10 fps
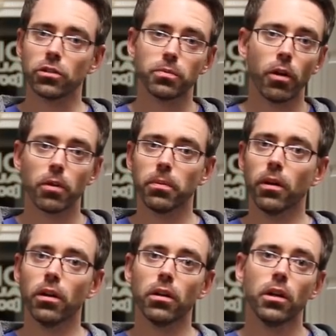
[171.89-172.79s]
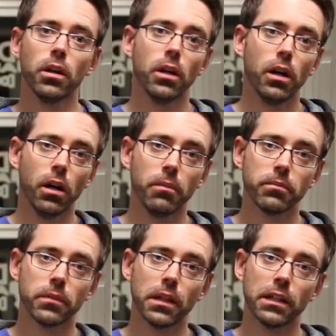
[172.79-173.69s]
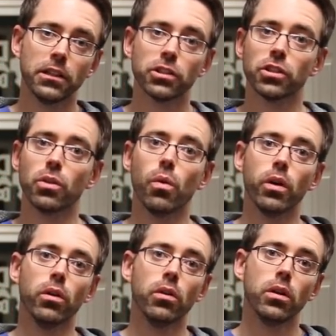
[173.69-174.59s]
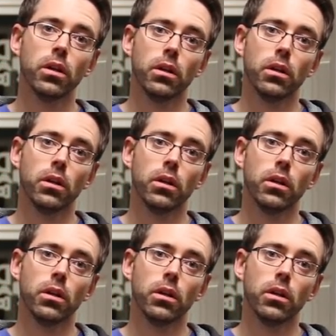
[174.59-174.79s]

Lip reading: spark plug, ignition coil,